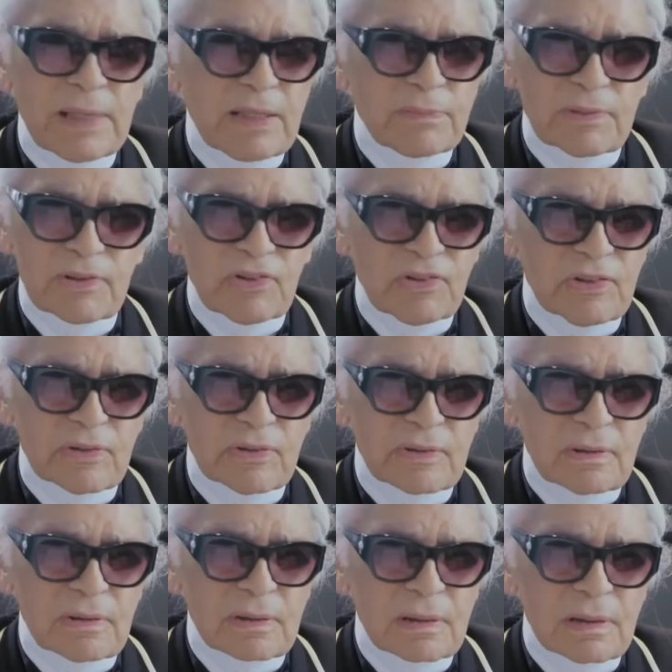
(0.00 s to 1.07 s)
played with children.
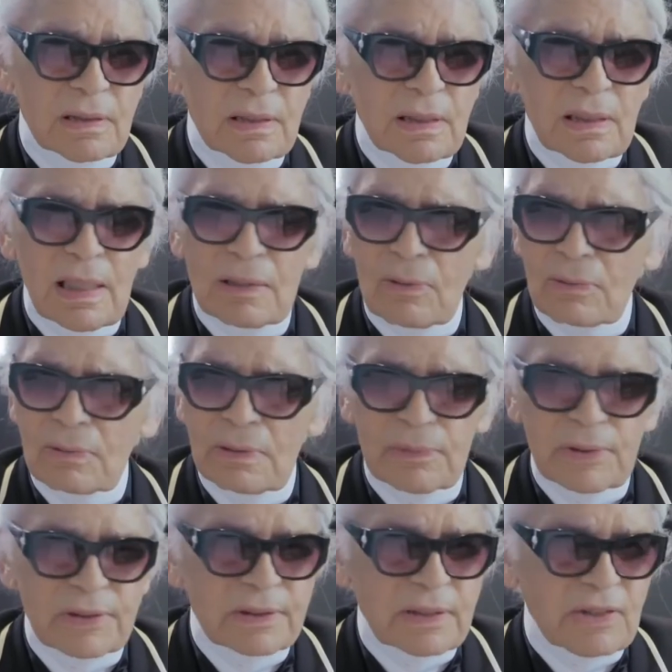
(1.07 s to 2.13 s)
I only
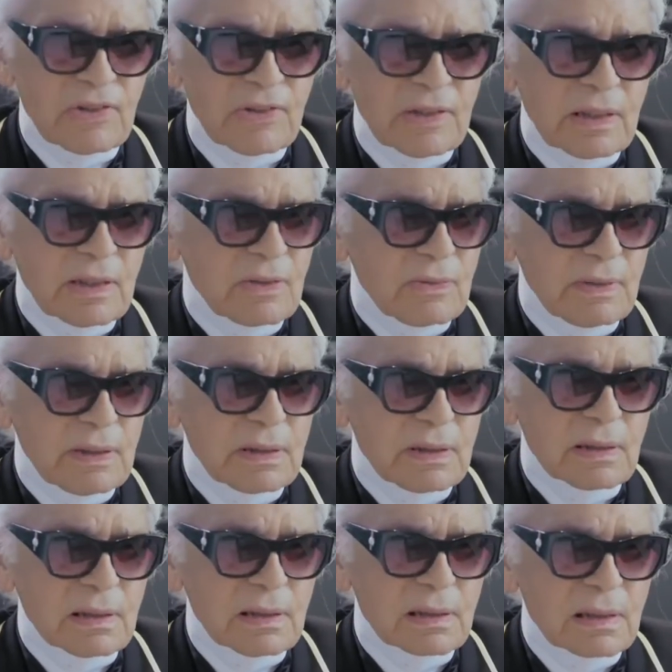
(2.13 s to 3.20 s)
was sketching and
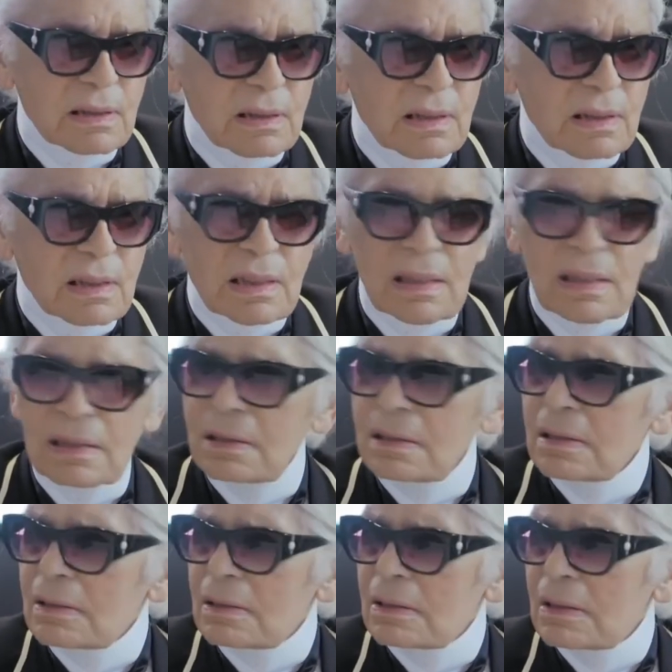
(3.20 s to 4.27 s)
reading. And
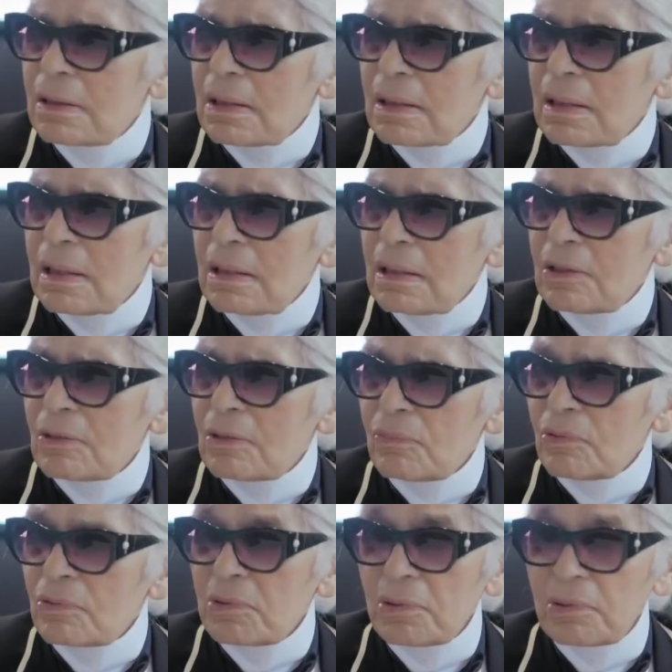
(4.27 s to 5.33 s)
it
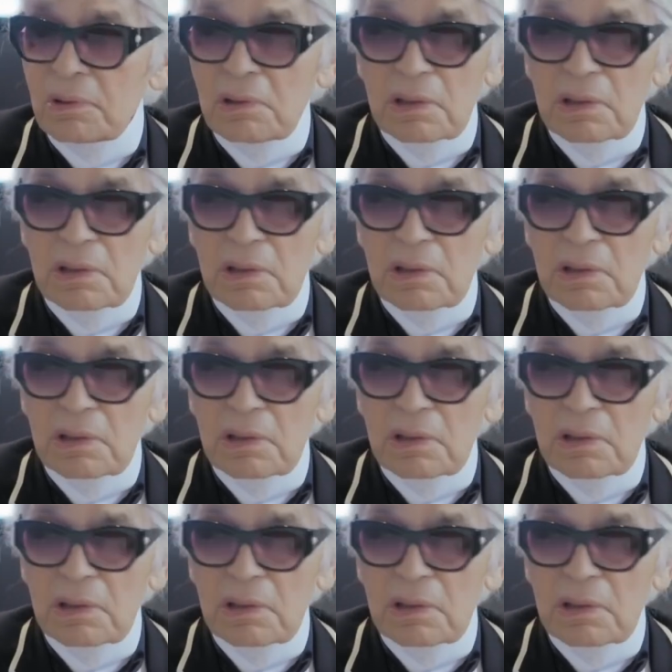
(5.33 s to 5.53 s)
was